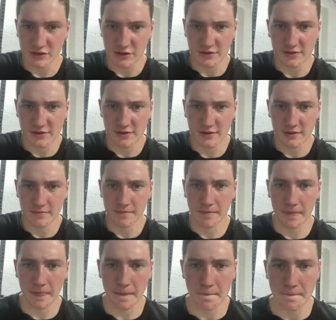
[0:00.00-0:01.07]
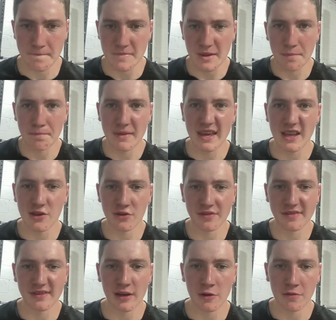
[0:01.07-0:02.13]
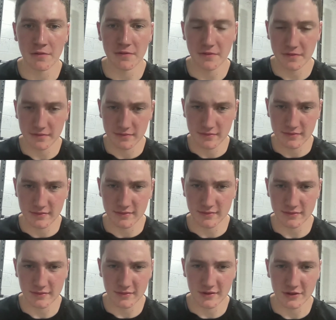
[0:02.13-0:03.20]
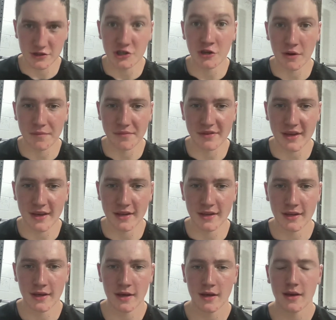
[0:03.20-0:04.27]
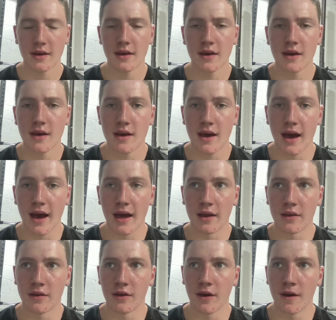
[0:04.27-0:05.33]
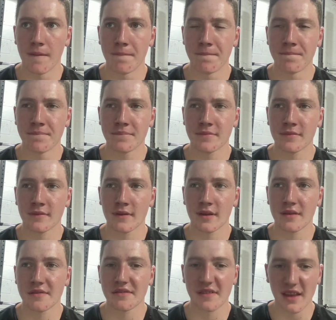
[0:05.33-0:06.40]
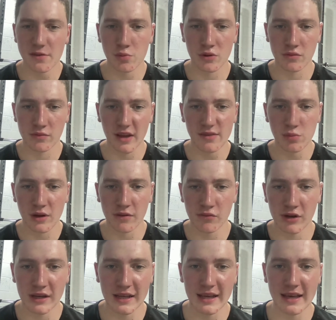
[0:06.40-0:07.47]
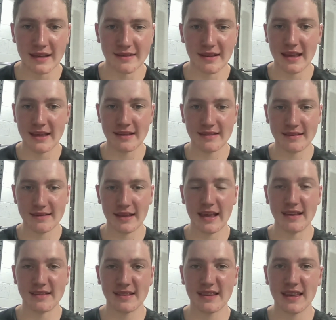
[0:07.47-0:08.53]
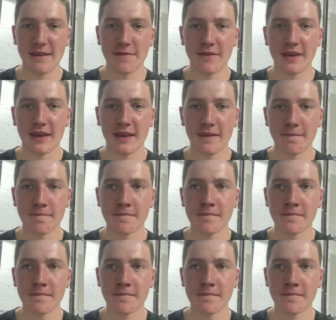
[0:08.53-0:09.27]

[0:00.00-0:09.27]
just meeting yourself. Do you know what I'm saying? And um, so that's what that's what it really is. It's it's giving